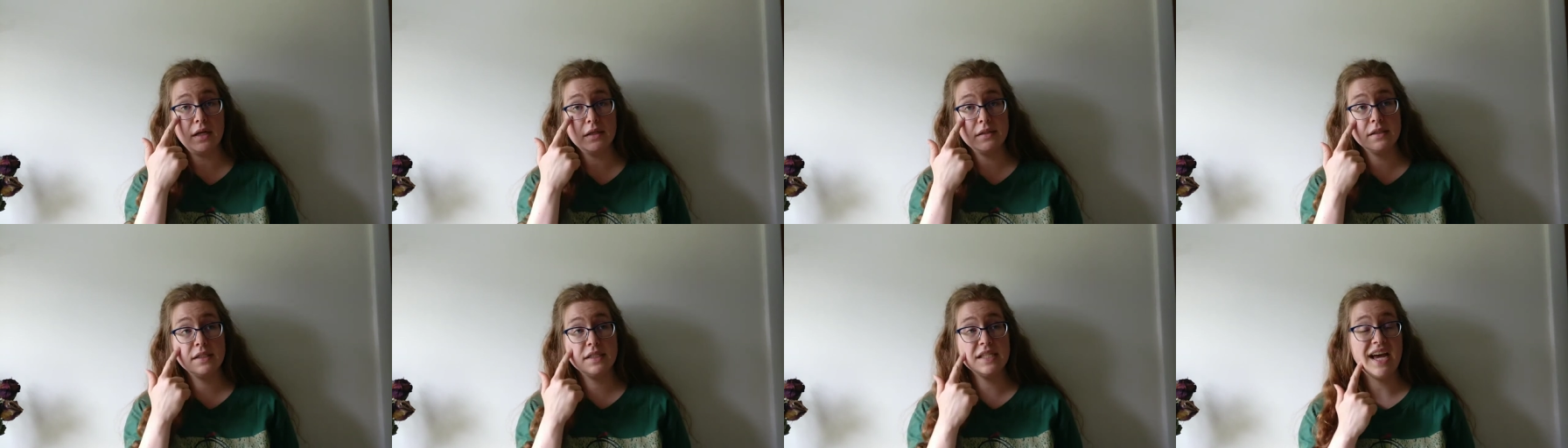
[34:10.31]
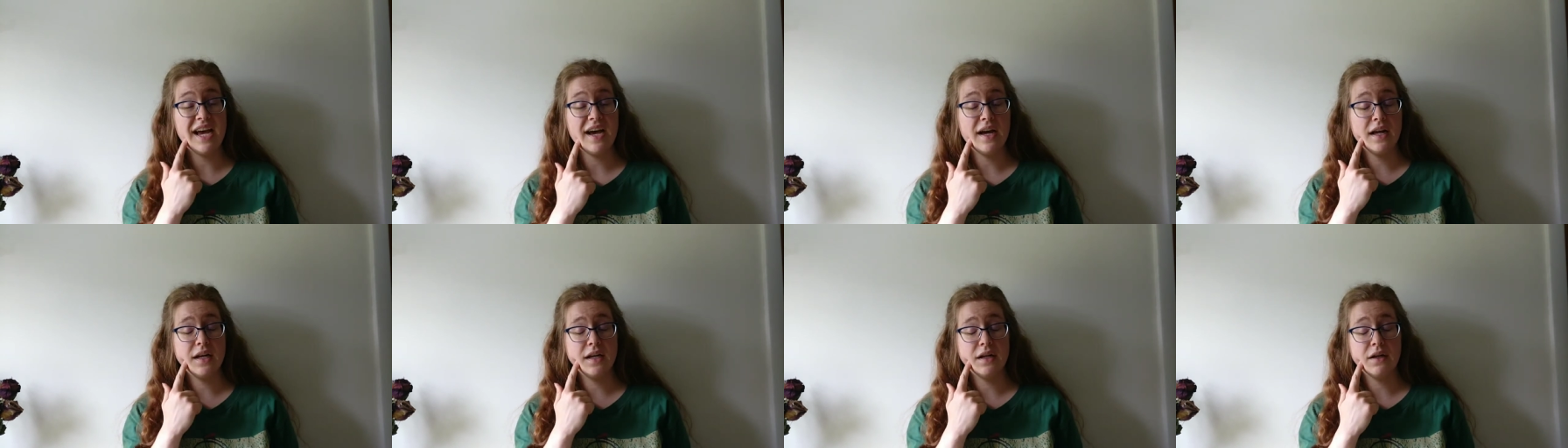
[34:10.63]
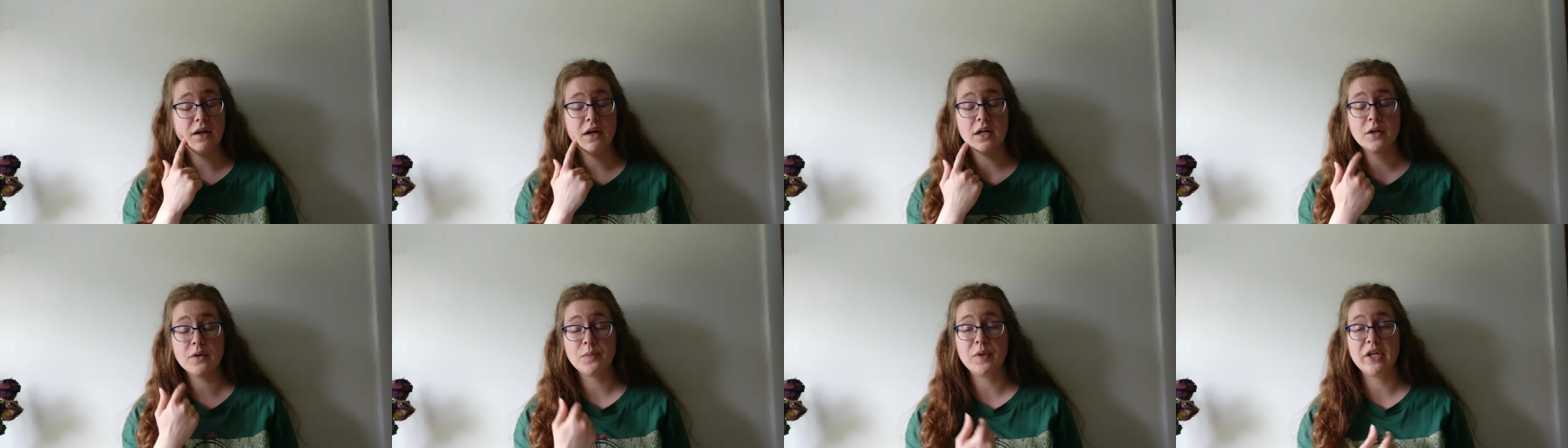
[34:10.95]
sad,
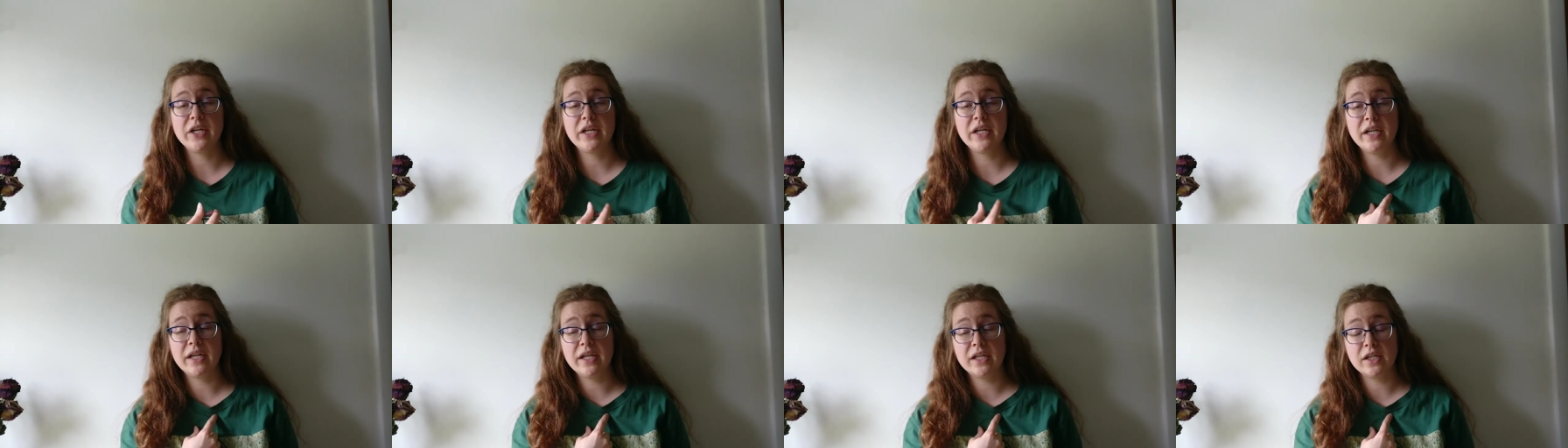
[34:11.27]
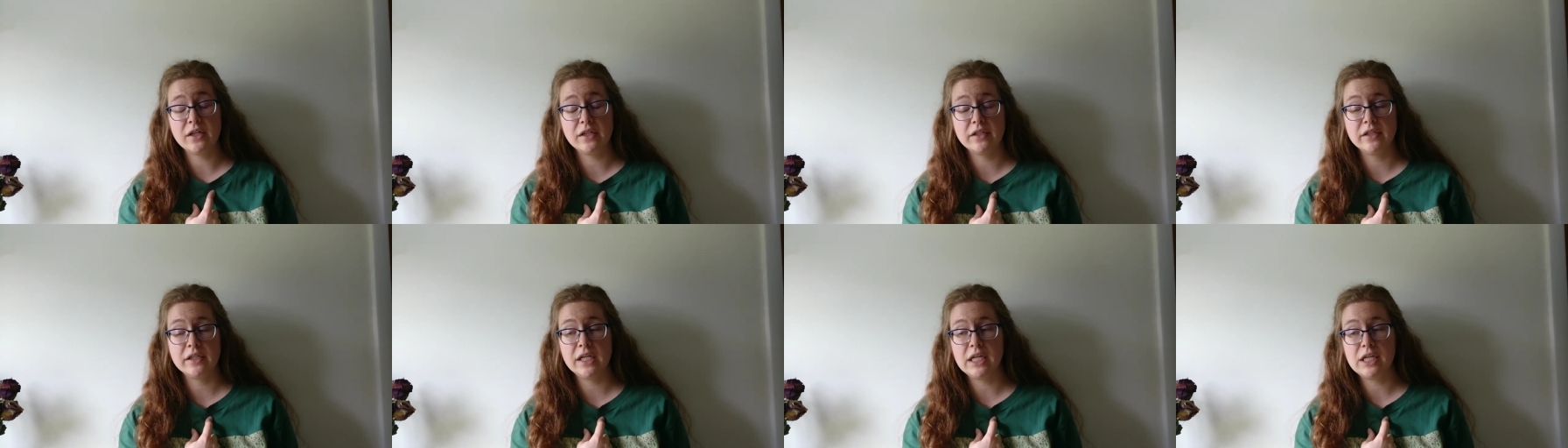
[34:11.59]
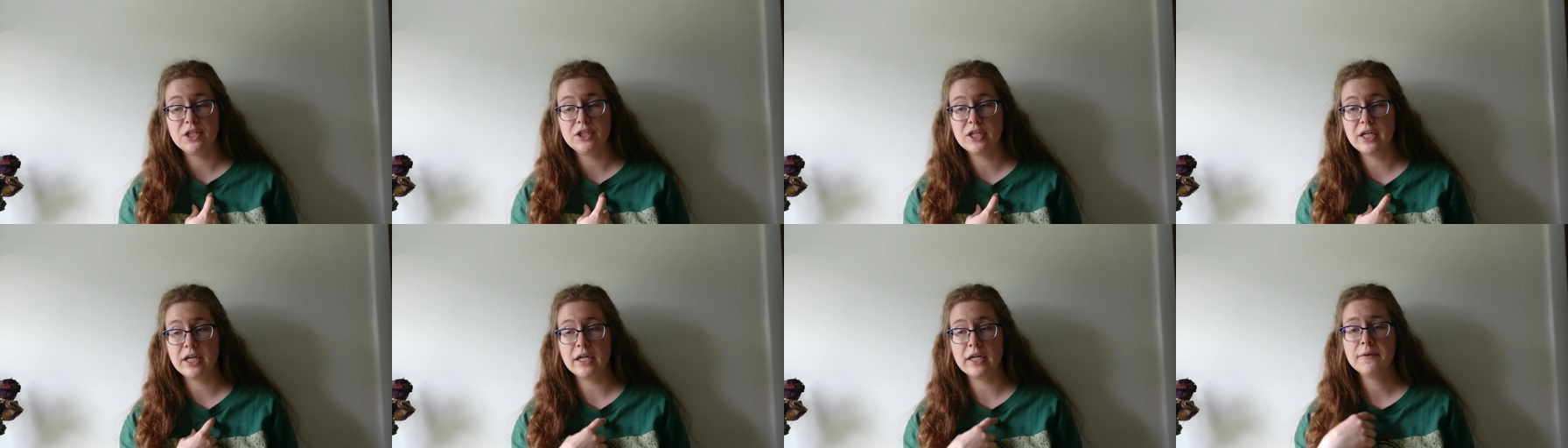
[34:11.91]
heartbreaking, and
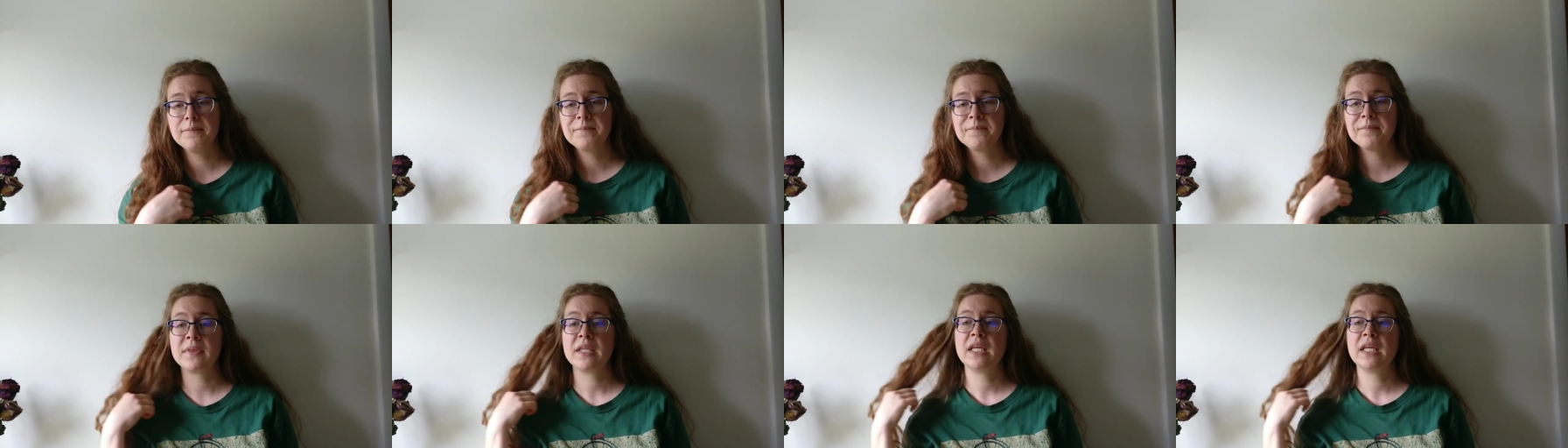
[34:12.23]
heart-wrenching,